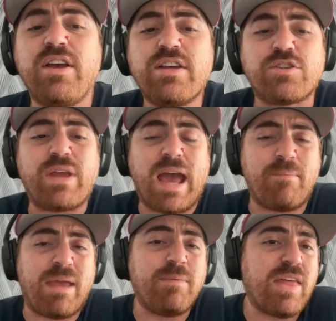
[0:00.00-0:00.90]
So yeah,
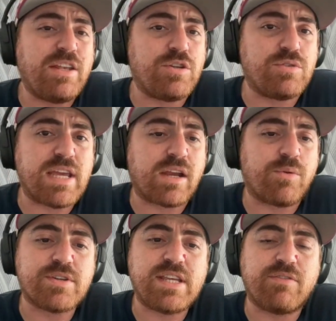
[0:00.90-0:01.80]
maybe they do take a
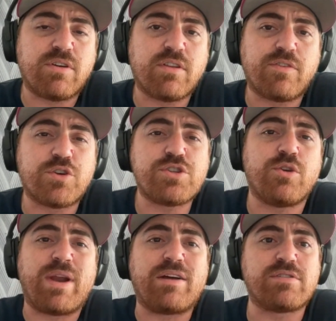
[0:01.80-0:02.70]
receiver in the first 2
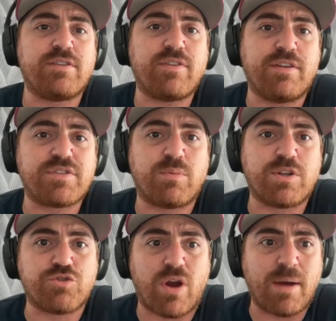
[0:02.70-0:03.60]
rounds if
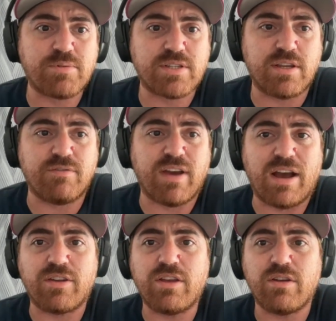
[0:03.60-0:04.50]
someone drops in
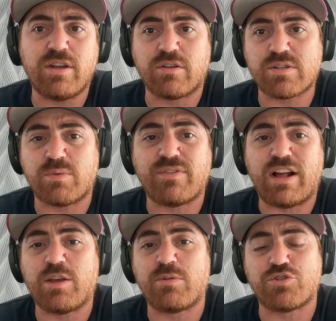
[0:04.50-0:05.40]
value, someone
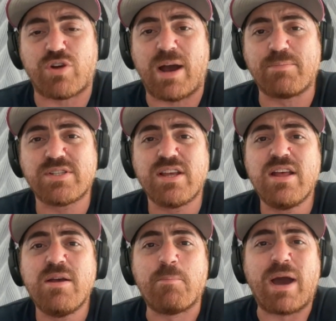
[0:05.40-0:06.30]
valuable drops.
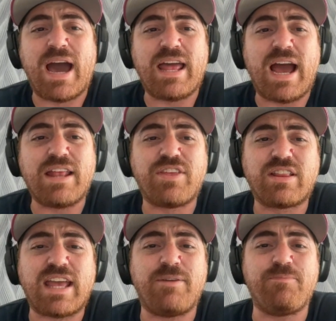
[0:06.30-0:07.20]
But I think